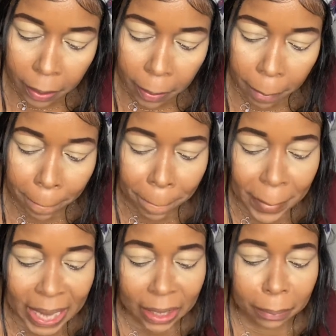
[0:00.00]

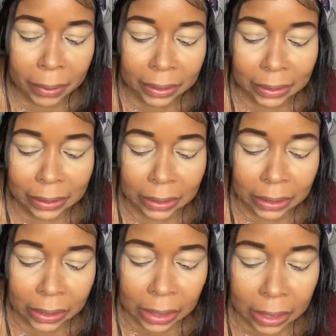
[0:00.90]
Madam
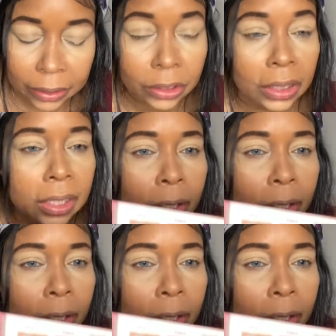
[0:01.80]
C.J.